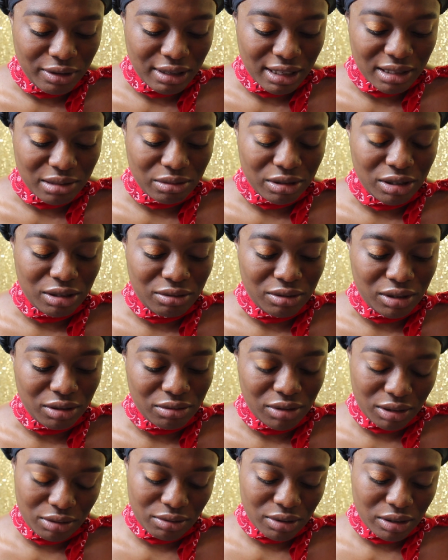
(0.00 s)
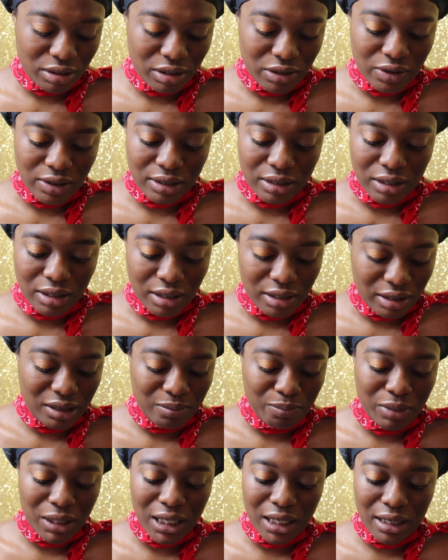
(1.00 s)
and that's what you do at the rodeo, is look at
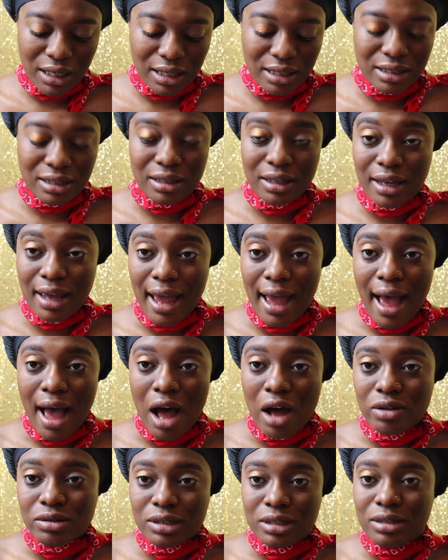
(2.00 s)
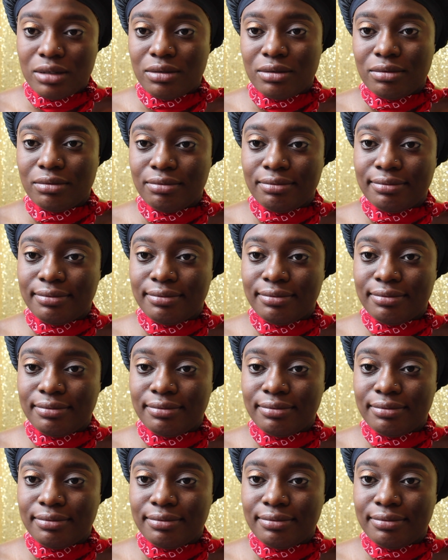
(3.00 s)
the pigs and the cows and